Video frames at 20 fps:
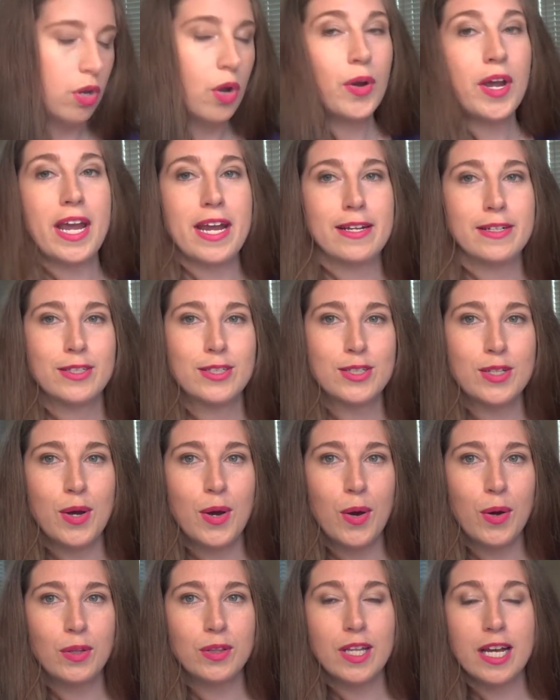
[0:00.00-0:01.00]
Okay,
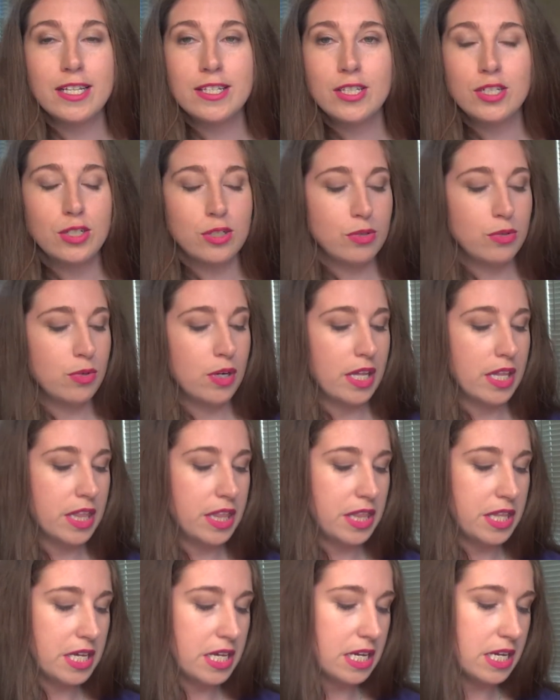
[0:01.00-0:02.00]
so let's do
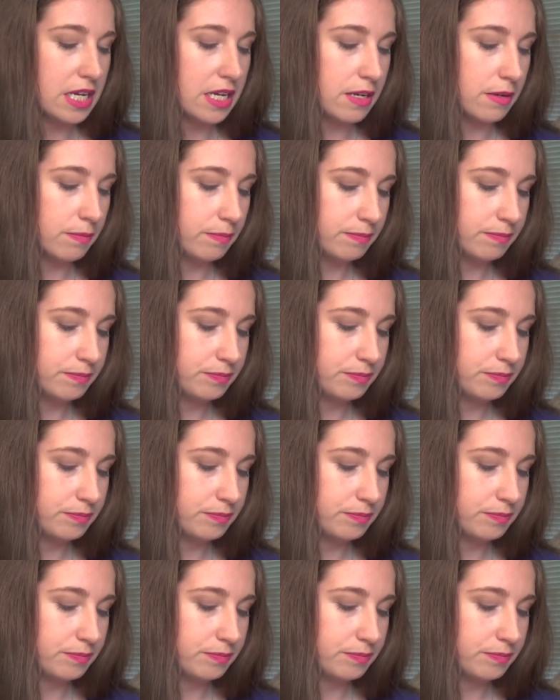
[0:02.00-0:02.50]
the